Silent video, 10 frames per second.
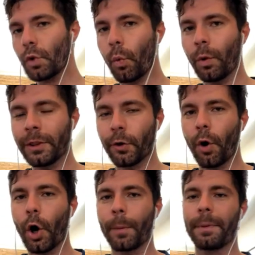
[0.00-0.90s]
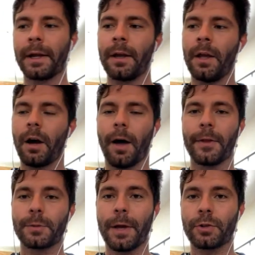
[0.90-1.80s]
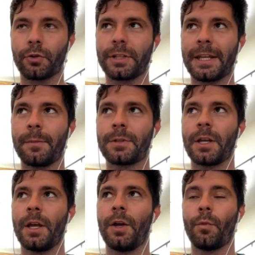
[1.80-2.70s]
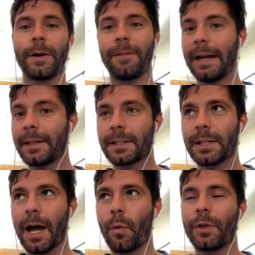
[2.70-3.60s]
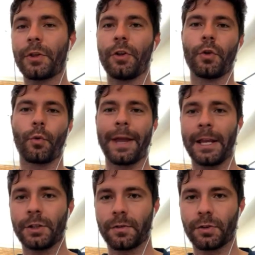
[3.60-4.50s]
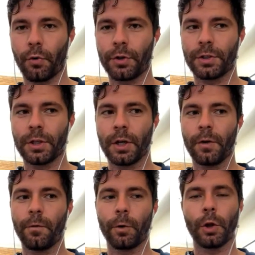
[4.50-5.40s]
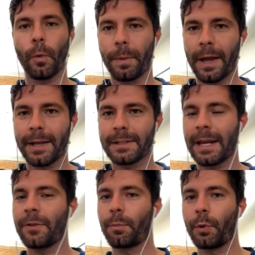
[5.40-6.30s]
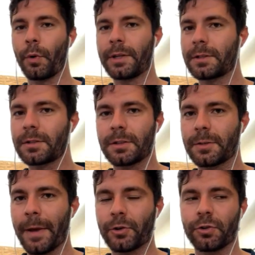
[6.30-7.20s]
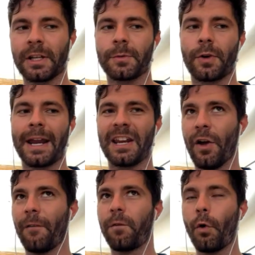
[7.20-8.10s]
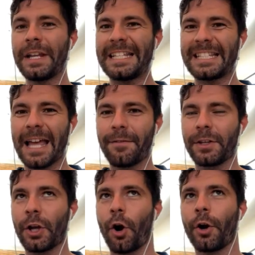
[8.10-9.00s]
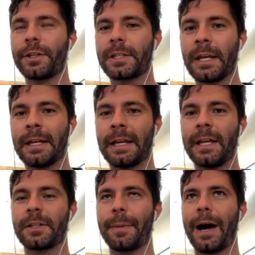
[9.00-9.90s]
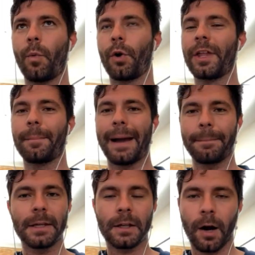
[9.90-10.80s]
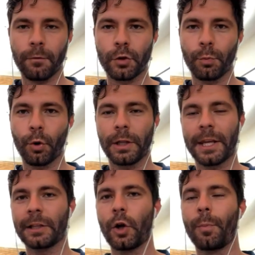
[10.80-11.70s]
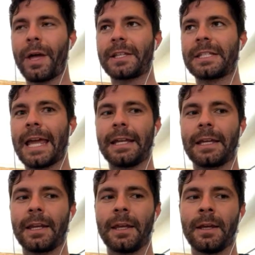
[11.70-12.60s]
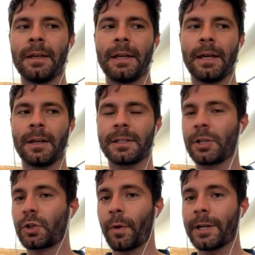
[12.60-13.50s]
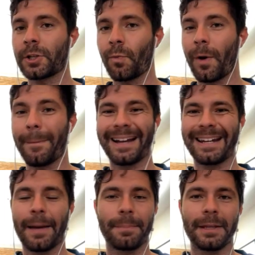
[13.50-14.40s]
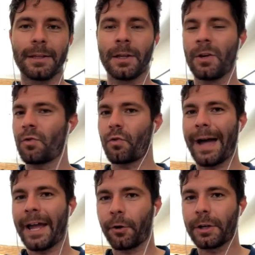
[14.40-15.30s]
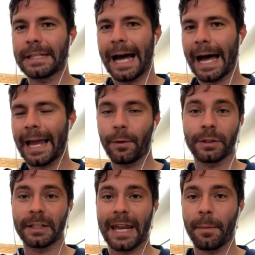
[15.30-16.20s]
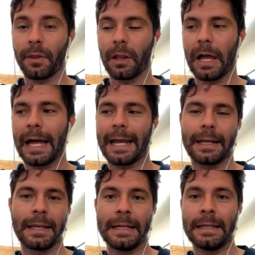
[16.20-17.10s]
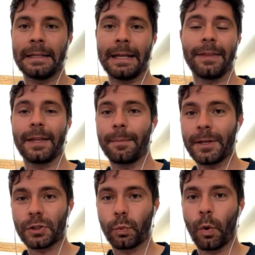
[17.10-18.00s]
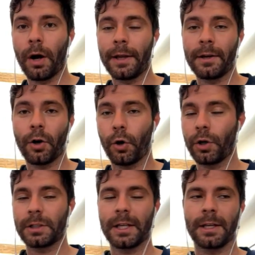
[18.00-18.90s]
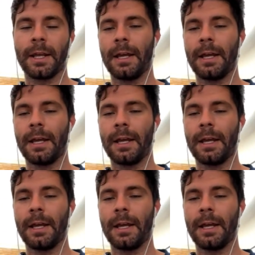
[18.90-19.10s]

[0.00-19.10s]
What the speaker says: One little harping on the special teams. We finally saw what the range of sorts for Lopez and the Bruins special teams, right? 47 yards is about where they might be comfortable letting Lopez take it in a situation where it might not be ride or die with the game on the line. And they missed one, hooked it.